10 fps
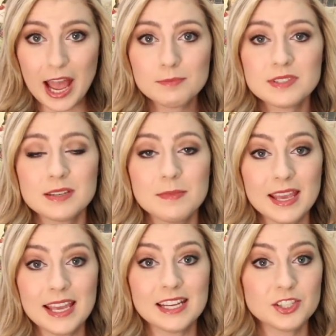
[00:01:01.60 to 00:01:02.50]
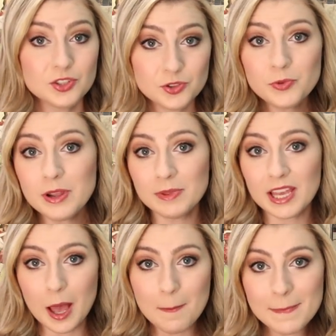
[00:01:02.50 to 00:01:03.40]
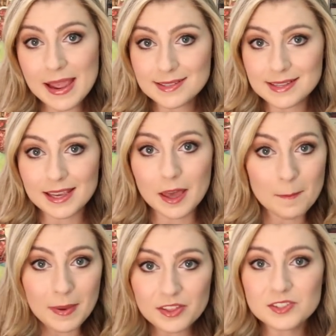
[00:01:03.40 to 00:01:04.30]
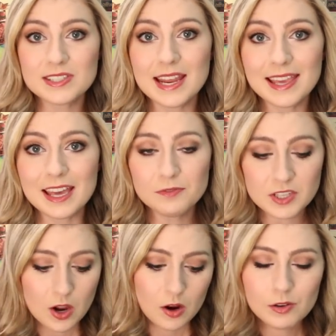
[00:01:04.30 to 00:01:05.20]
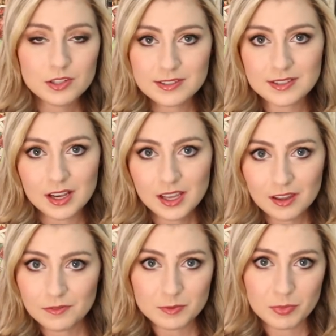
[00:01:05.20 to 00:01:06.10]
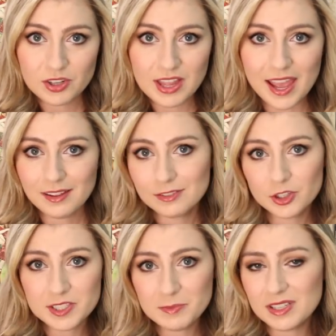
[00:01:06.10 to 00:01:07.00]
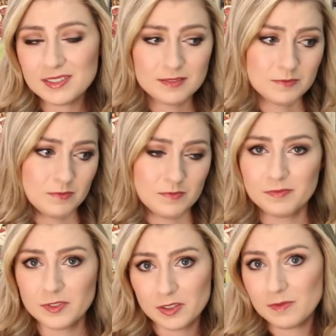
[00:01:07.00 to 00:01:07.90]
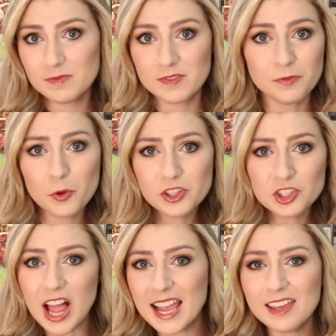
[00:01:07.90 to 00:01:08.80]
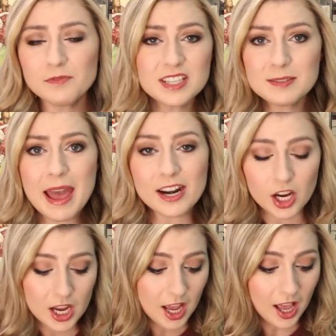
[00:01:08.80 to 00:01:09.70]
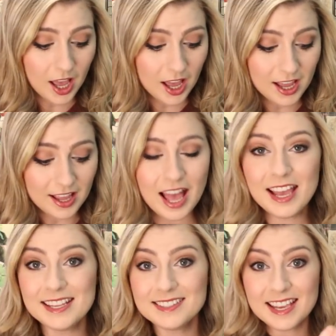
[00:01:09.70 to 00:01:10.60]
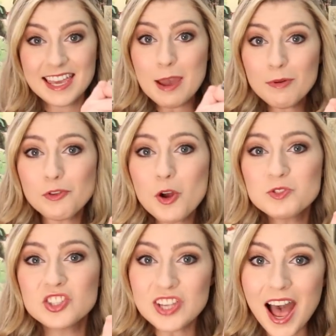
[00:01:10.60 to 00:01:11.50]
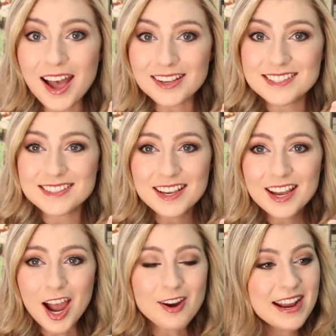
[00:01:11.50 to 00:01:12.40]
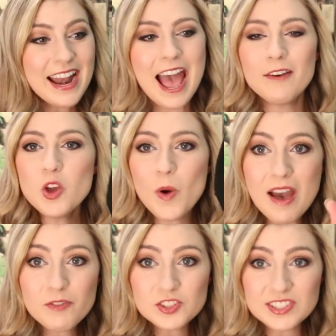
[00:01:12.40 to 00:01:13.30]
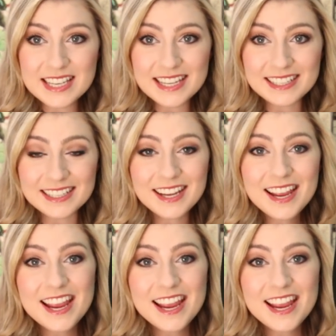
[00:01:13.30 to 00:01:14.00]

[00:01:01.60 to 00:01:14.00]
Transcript: happens to make an extremely amazing Mother's Day gift, or just a gift, birthday, Christmas, 4th of July gift, doesn't matter, is Game of Thrones socks. All right, have you ever seen